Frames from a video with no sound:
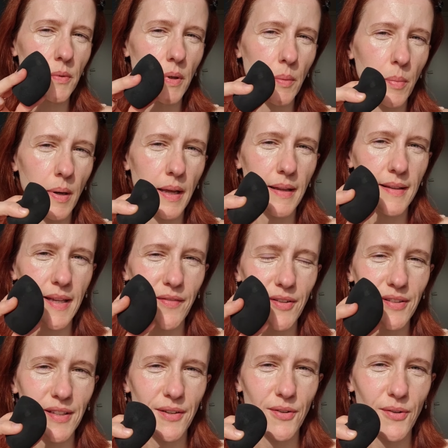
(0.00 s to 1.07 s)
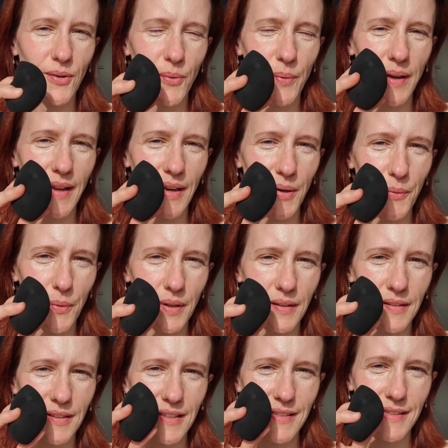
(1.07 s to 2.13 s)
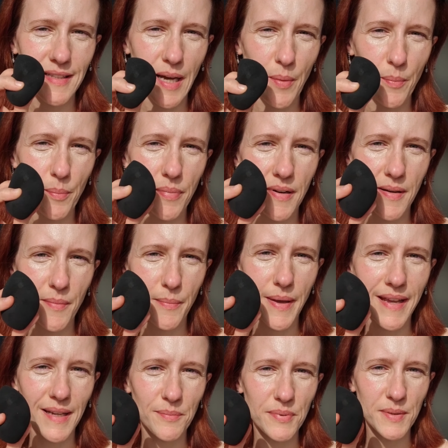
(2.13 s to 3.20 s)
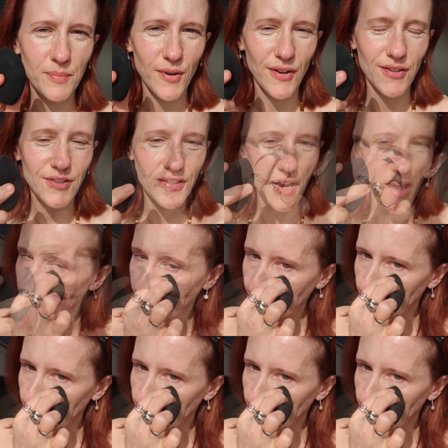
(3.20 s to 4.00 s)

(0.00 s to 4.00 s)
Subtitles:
We'll blend everything all well with this damp makeup sponge.